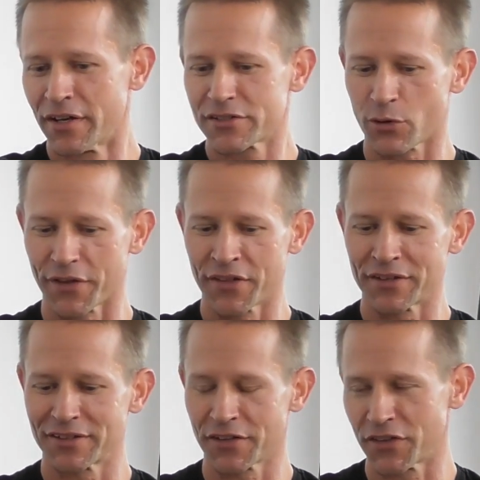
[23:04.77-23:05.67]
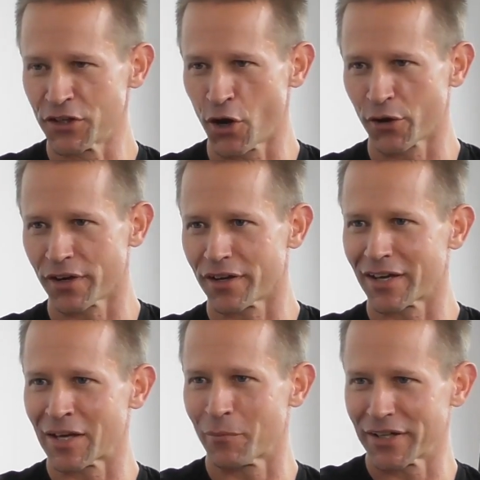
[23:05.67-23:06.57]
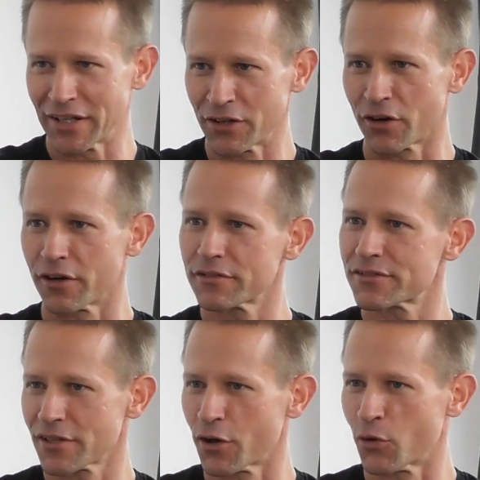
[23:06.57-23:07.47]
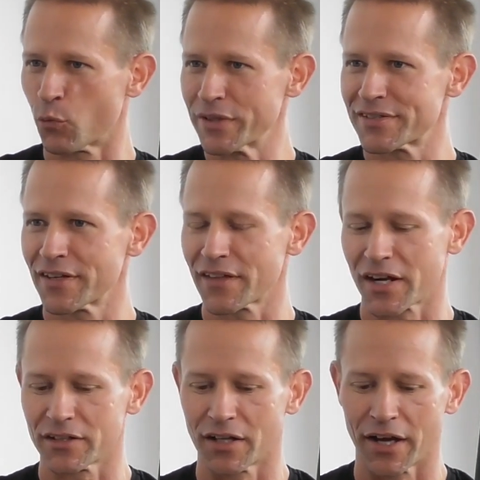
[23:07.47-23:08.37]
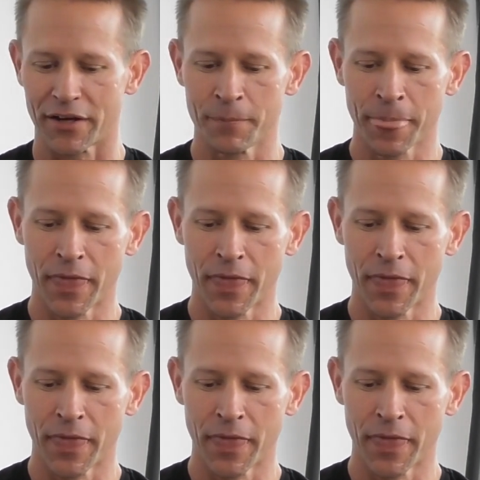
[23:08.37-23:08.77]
So I then did the yoga and my knee hurts. So we see that a lot.